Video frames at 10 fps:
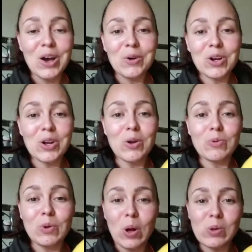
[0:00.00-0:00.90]
We're going to
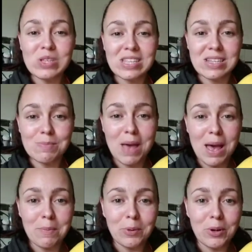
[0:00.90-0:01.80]
roast this
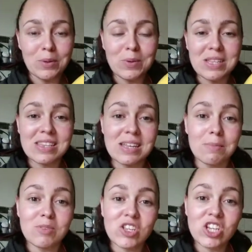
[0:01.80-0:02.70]
bad boy with
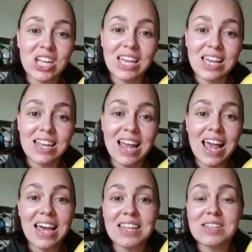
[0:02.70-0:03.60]
some chicken
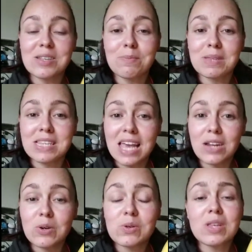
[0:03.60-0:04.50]
and some
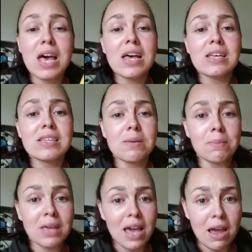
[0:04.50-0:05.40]
potatoes, some
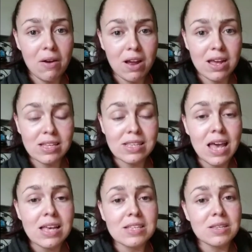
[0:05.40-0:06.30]
carrots,
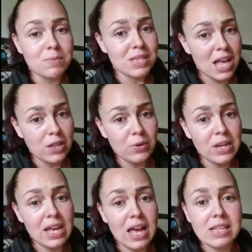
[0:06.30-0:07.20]
some
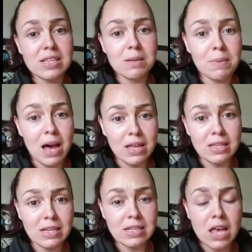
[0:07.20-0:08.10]
celery, and some
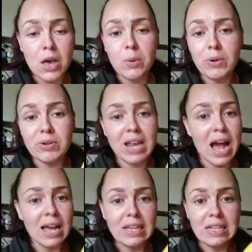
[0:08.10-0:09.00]
onions. We are
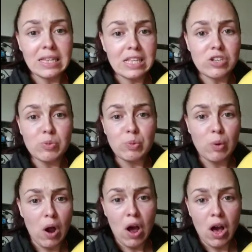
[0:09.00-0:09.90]
not eating this
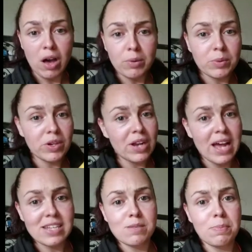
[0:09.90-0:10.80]
raw. We are
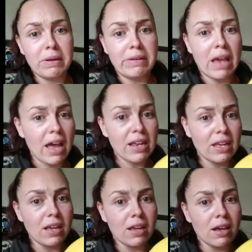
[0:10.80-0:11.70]
not
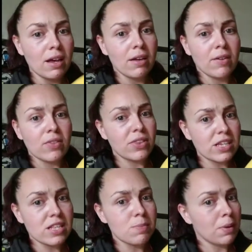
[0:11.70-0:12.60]
spaghettiing
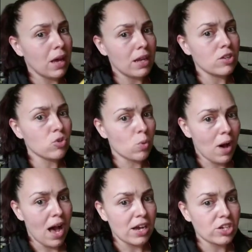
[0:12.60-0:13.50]
this spaghetti
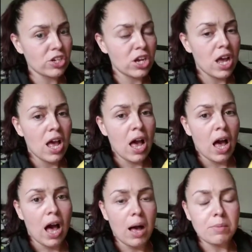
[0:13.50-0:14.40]
squash.
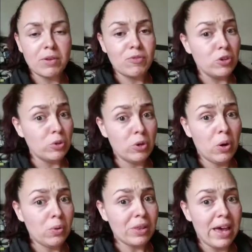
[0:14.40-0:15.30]
If you don't